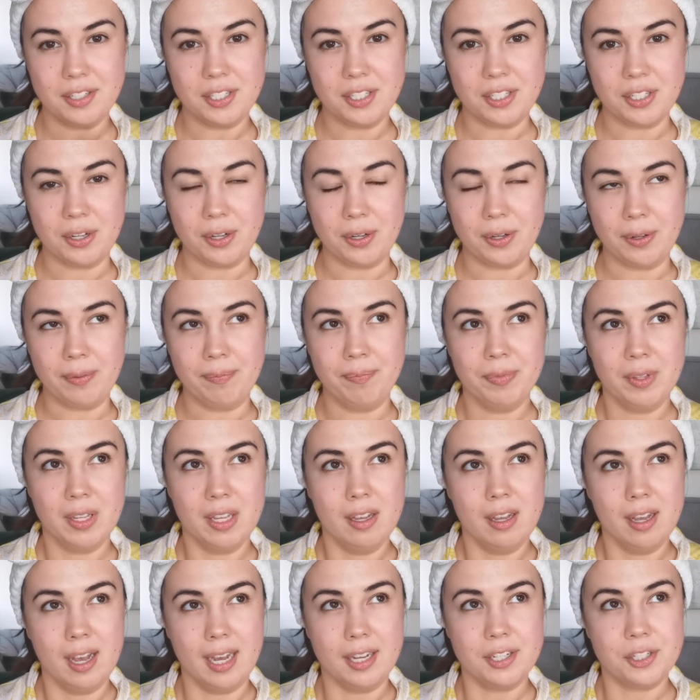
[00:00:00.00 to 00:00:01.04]
So
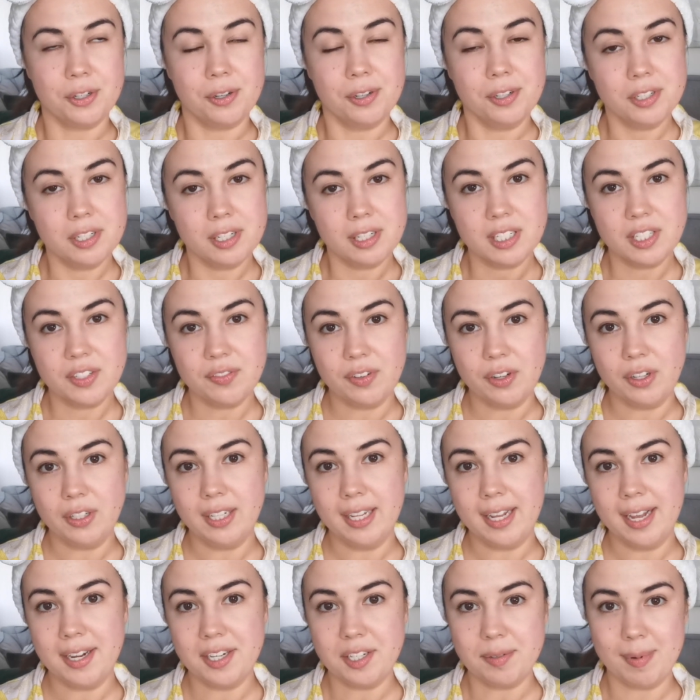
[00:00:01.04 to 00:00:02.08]
I don't
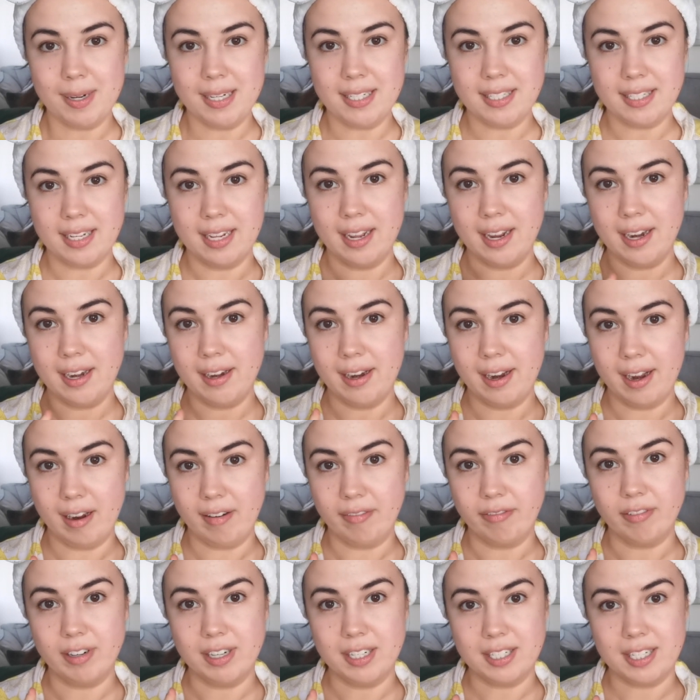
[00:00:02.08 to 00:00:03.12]
exfoliate my skin
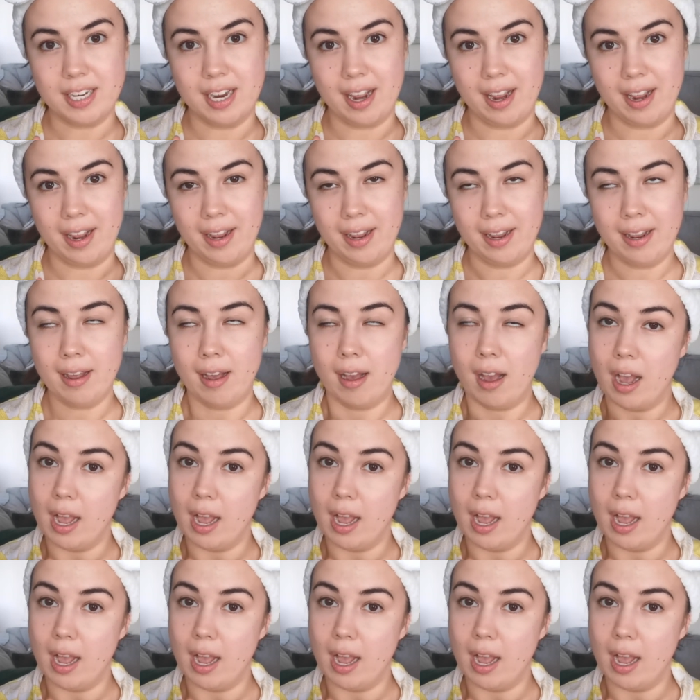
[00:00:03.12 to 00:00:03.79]
every day.